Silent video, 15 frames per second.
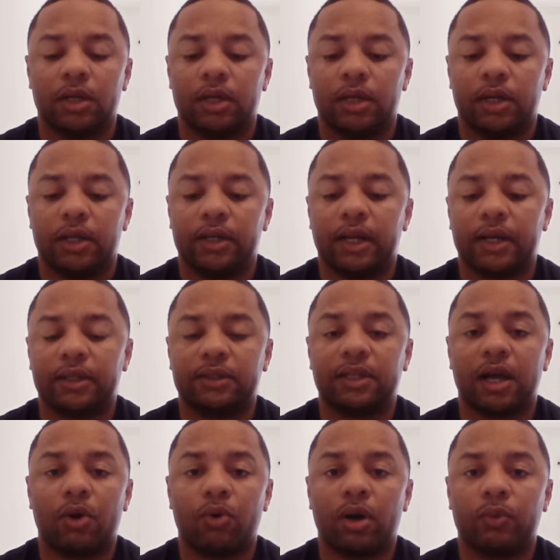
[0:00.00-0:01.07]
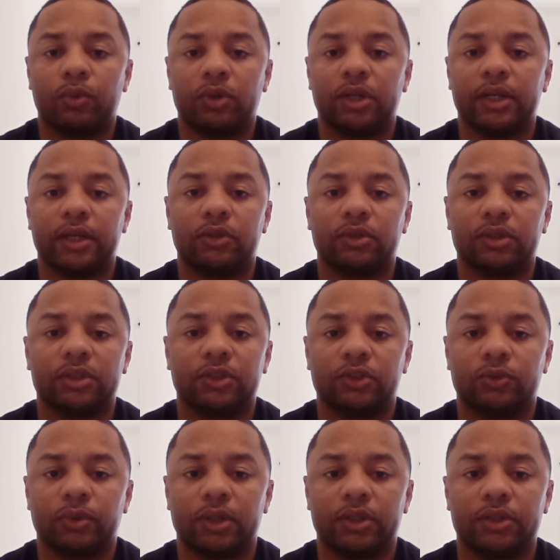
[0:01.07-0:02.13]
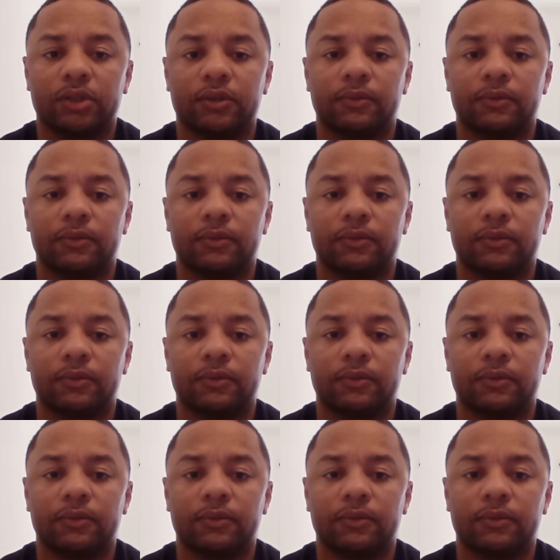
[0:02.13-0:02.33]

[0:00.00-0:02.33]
And that is how I would handle this situation.